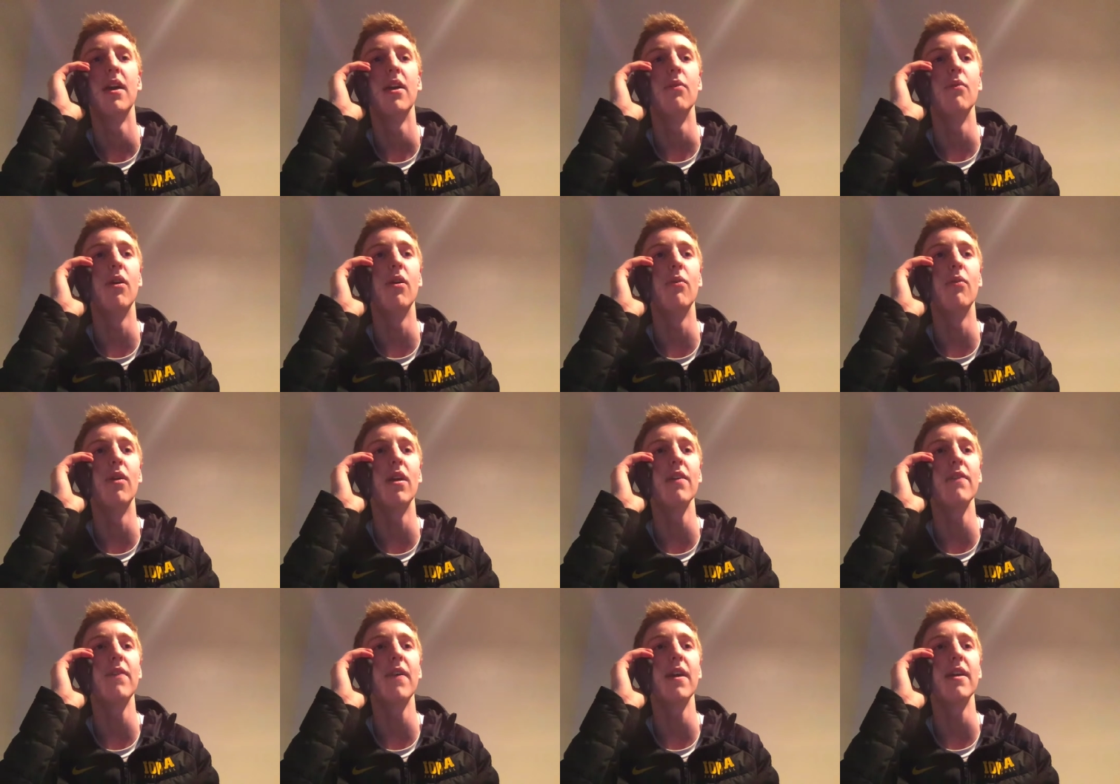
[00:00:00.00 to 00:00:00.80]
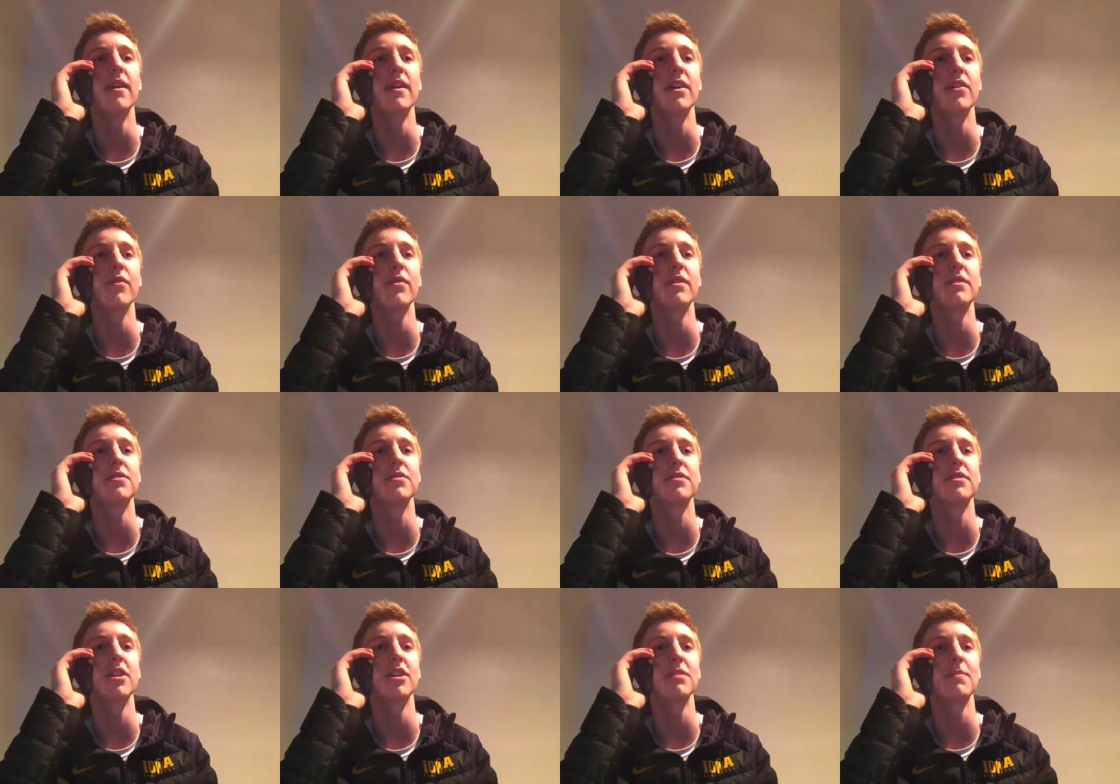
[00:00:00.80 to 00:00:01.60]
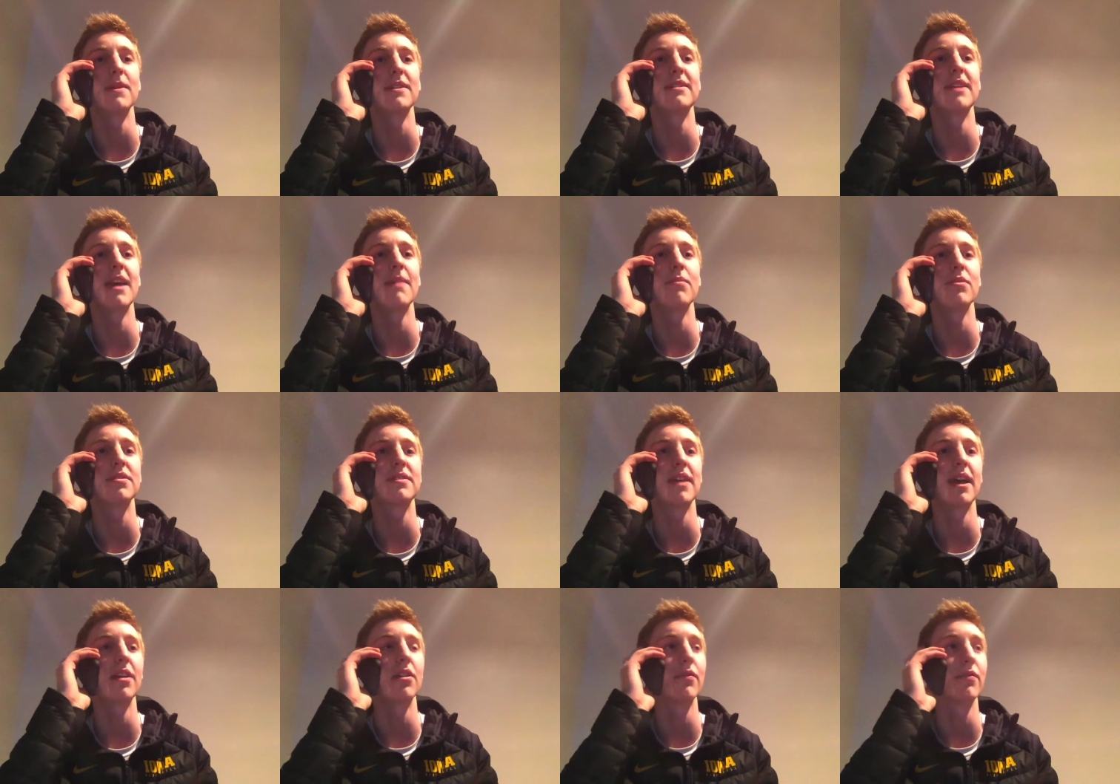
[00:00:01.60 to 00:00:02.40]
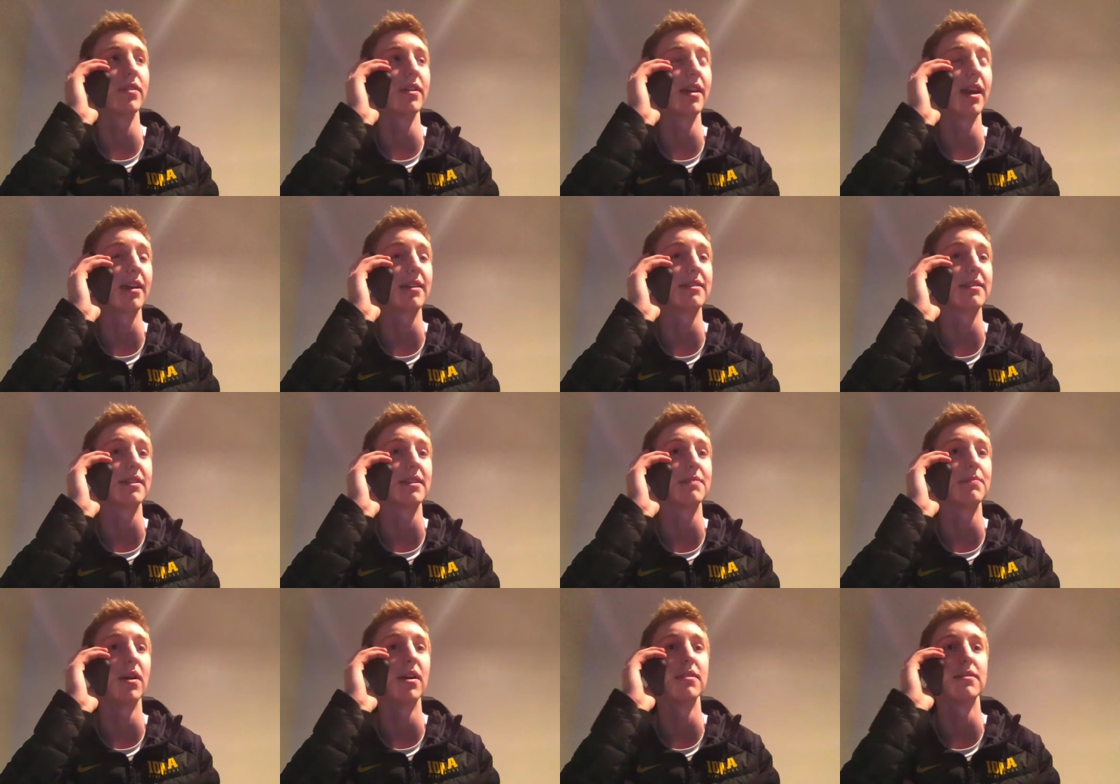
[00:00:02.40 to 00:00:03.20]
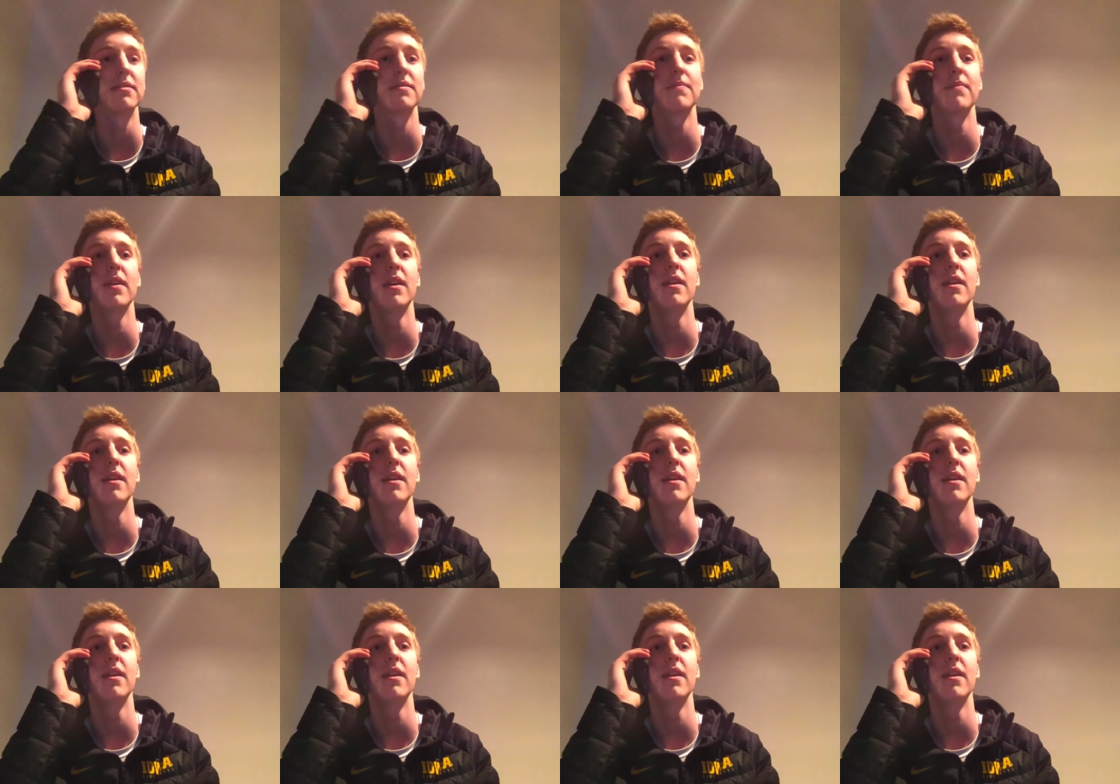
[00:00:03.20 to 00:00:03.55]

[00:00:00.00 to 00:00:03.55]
Well, what if I increase your sales by 10% over the next six months?